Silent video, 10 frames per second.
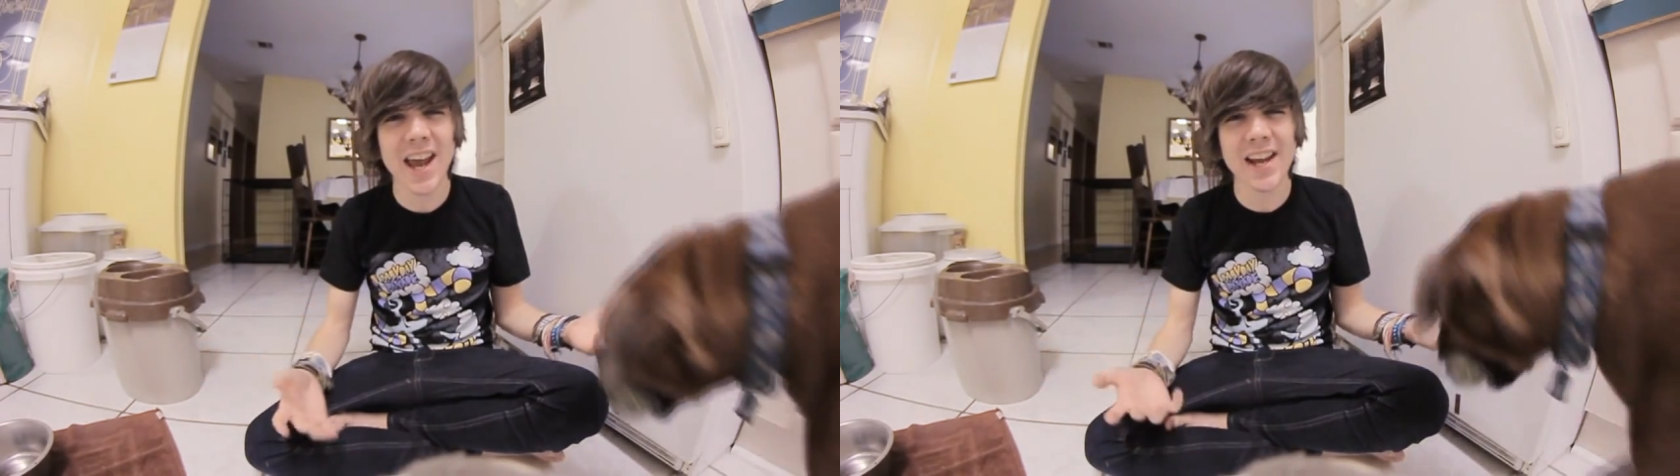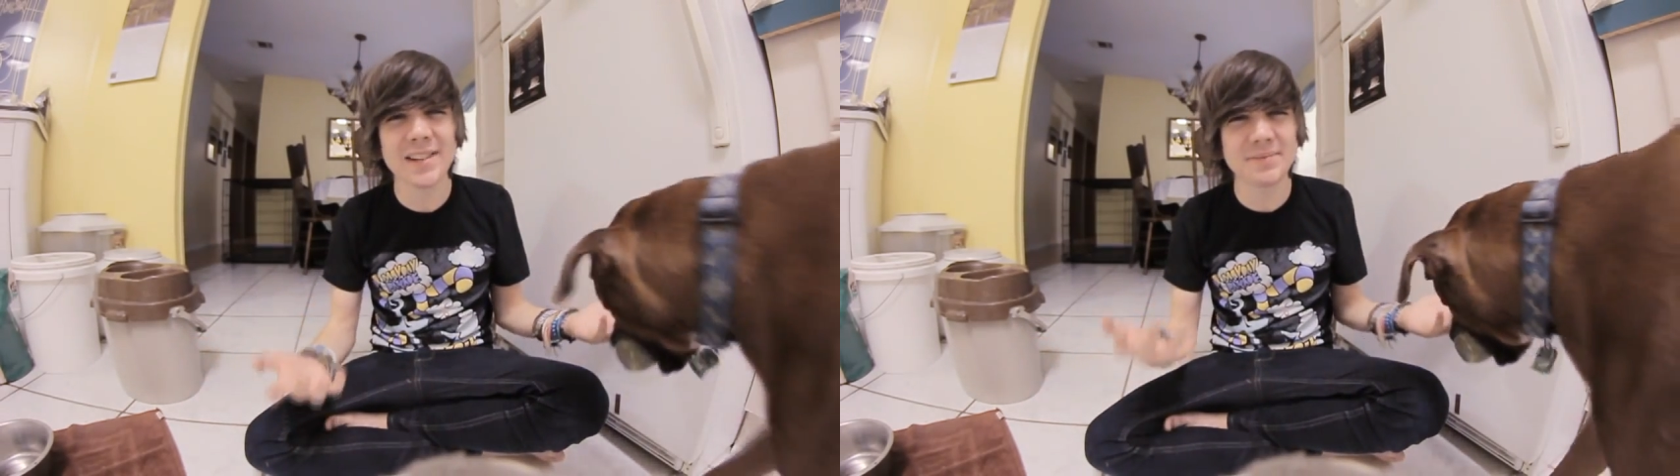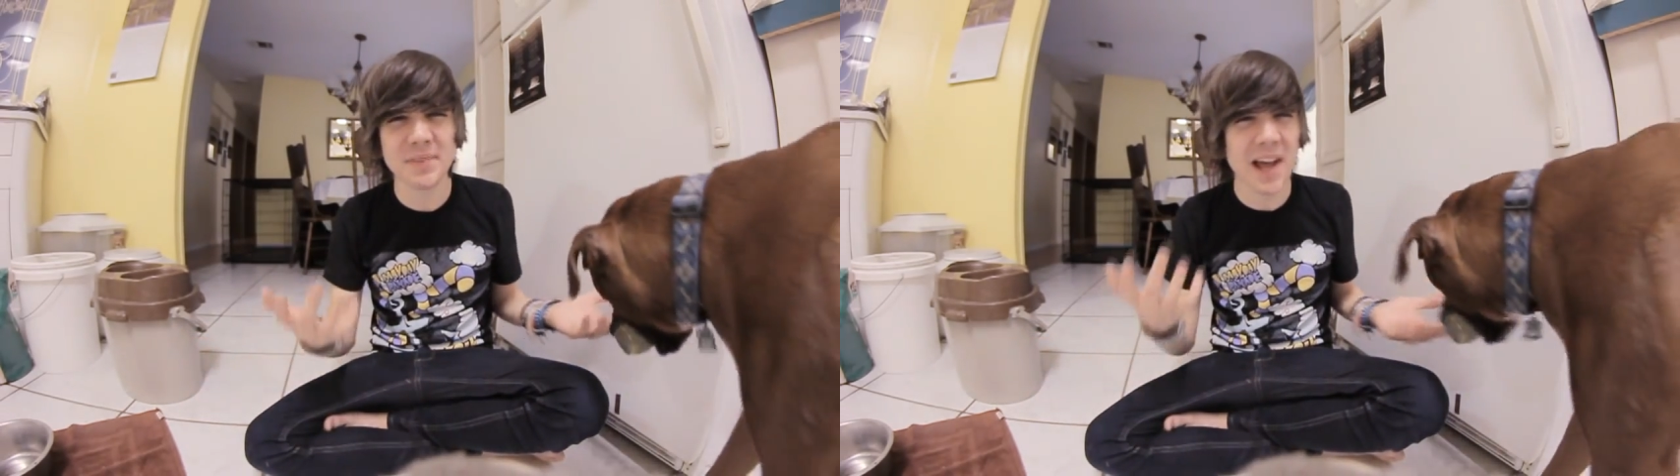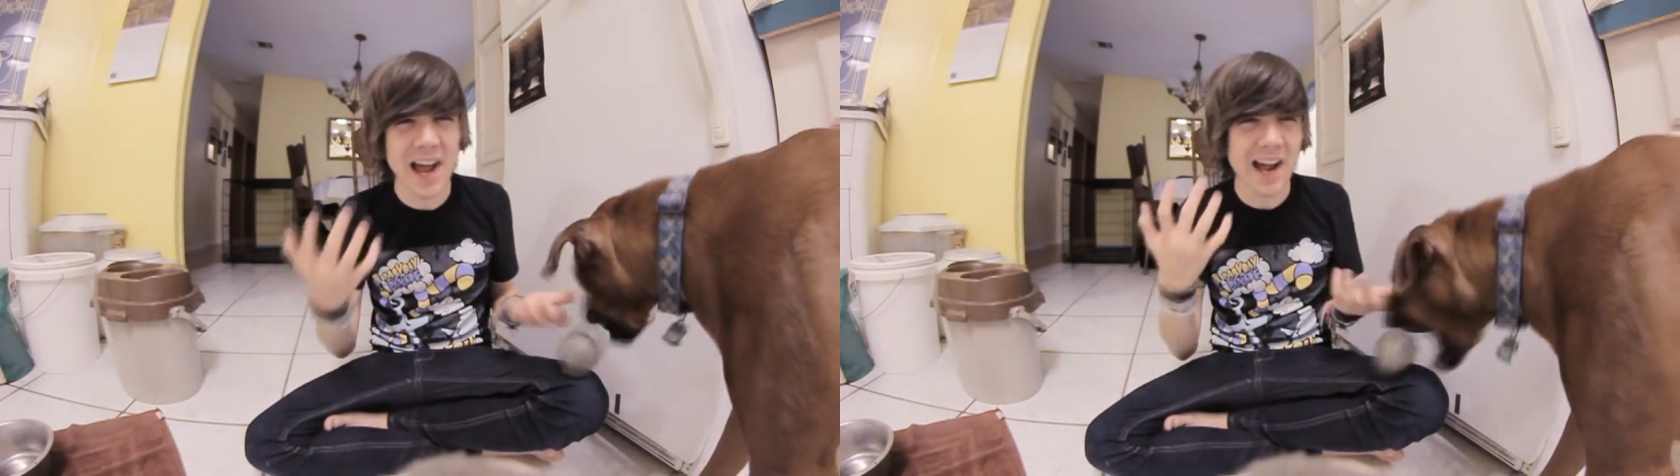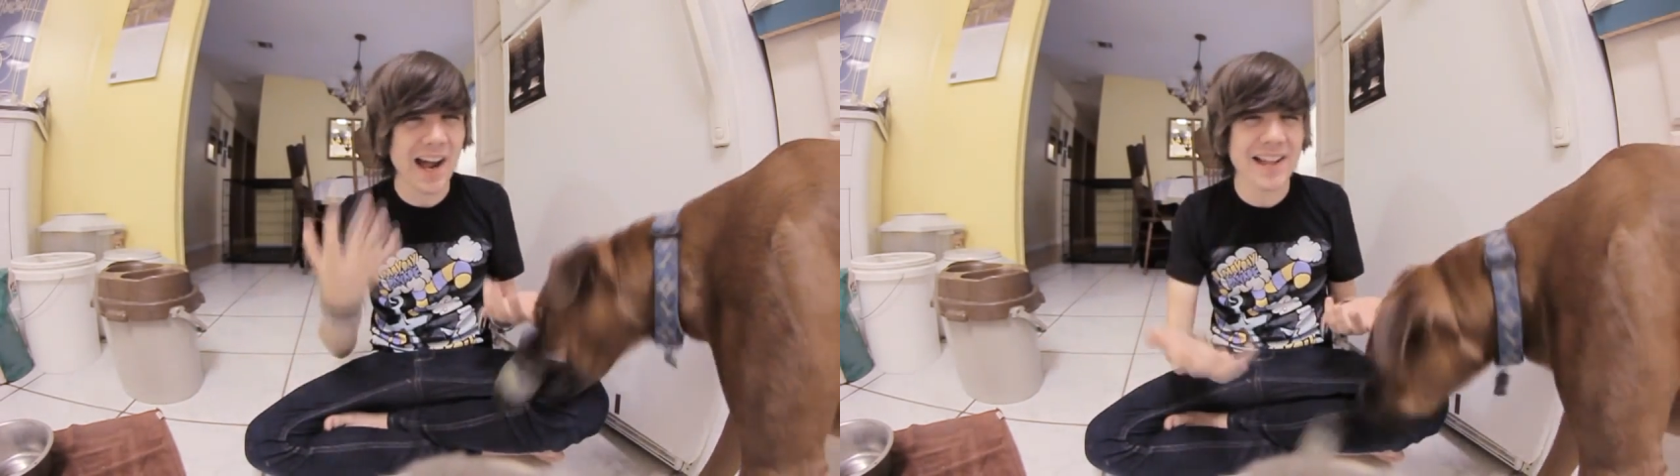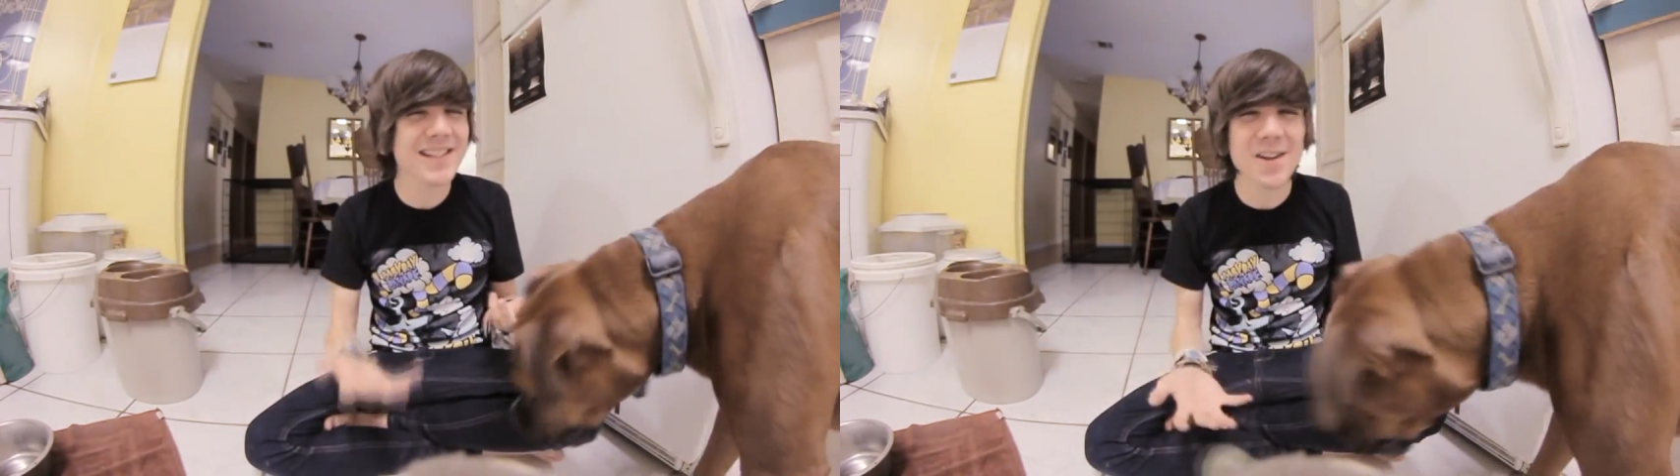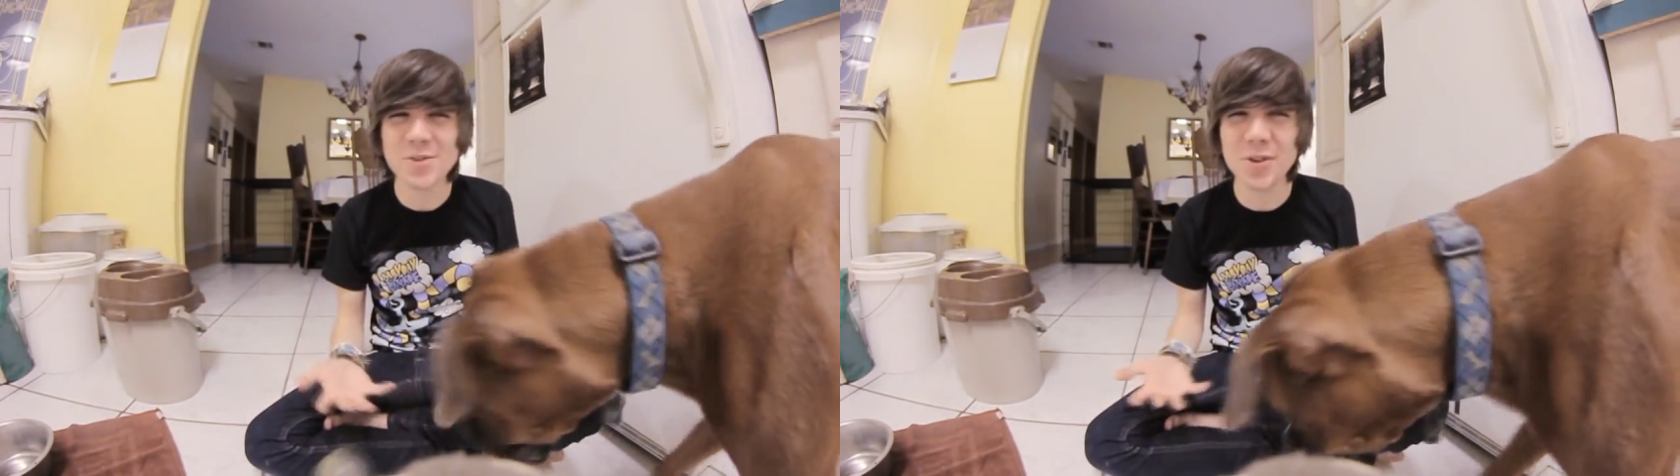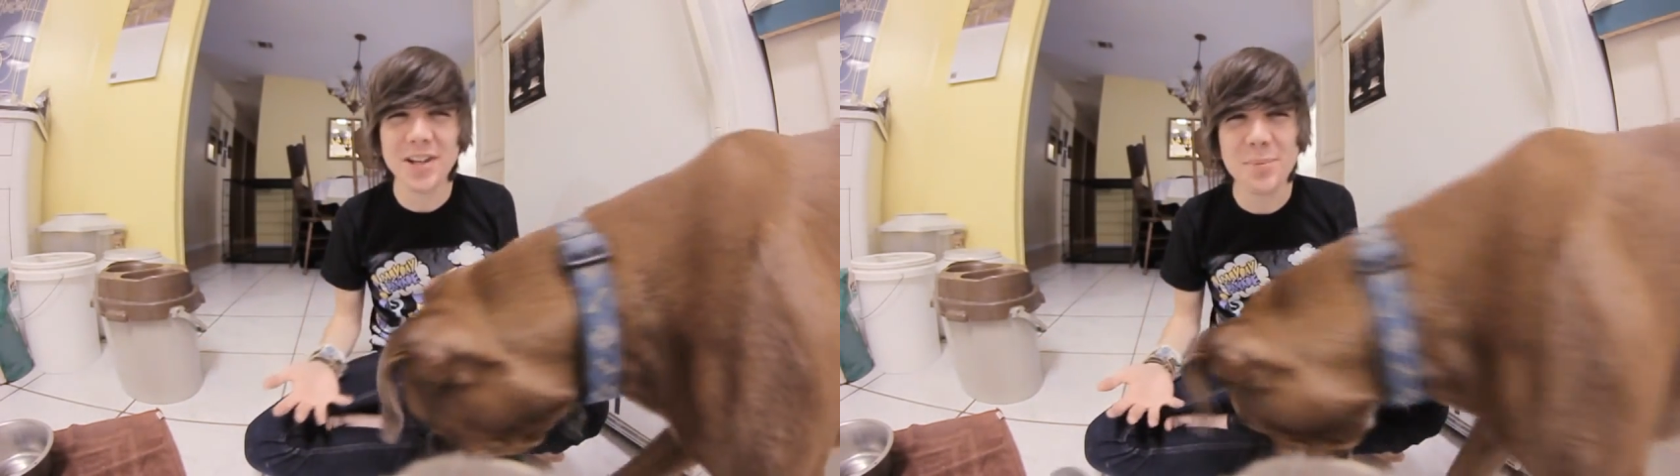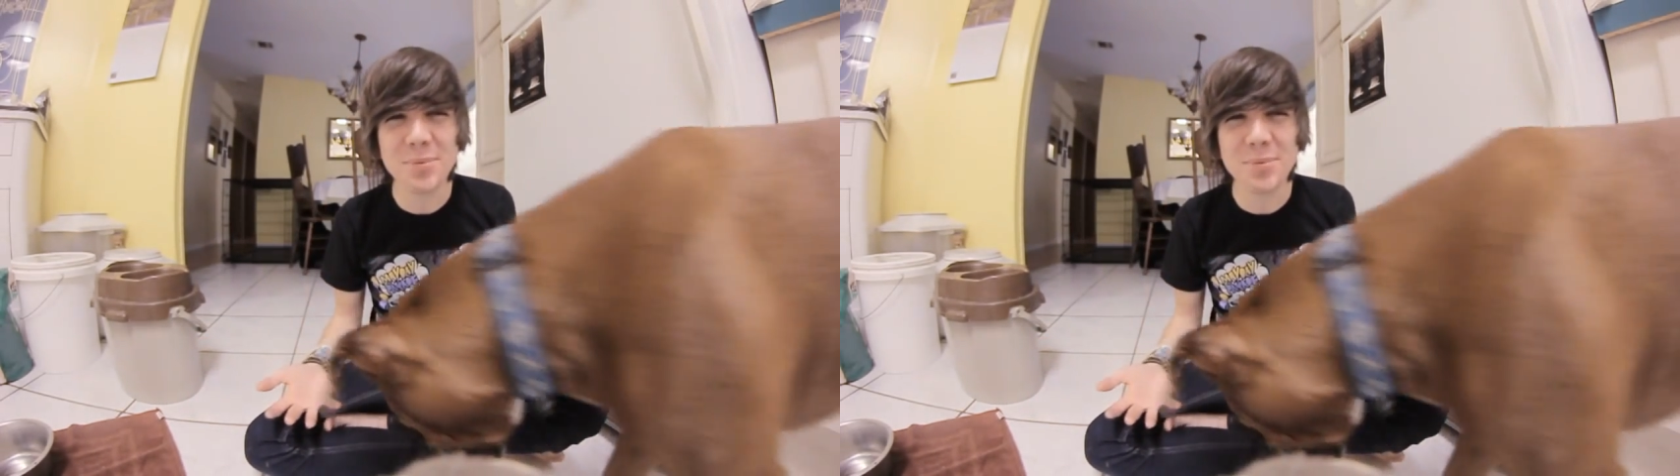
And that sounds really